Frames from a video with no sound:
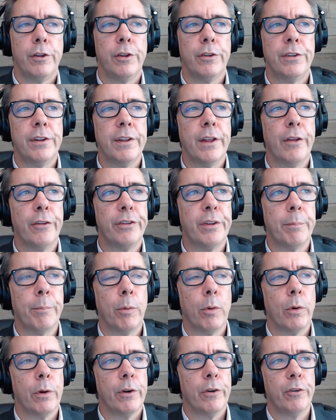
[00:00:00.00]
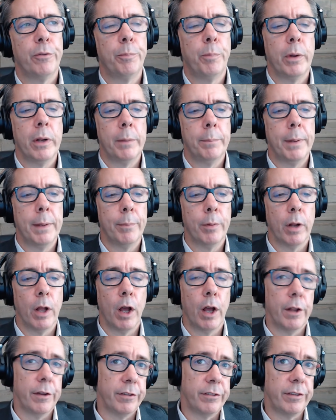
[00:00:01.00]
Do you see those employers putting people
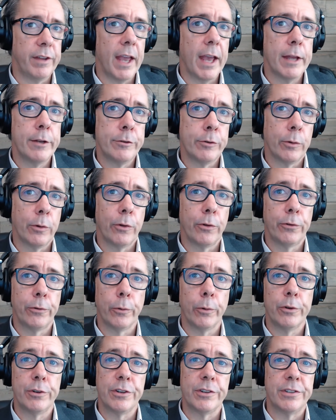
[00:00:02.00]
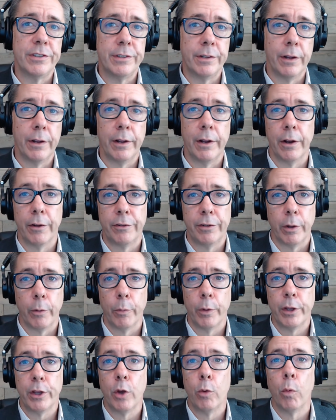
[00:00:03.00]
on schedules, or just, so
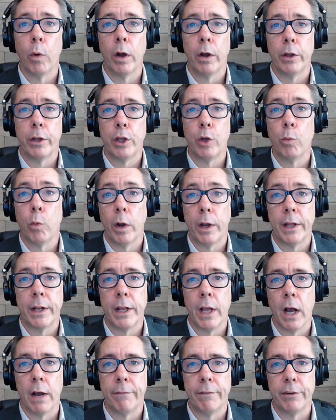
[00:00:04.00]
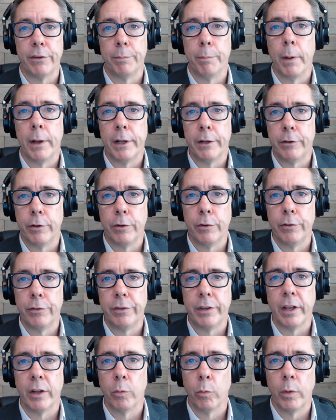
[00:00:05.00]
where you work in the office Monday,
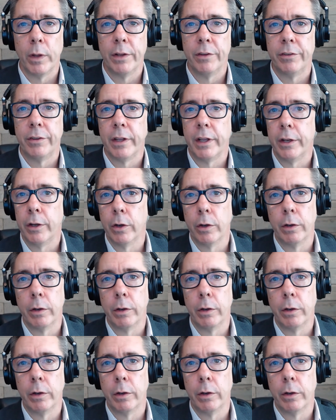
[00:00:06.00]
Tuesday, and Wednesday,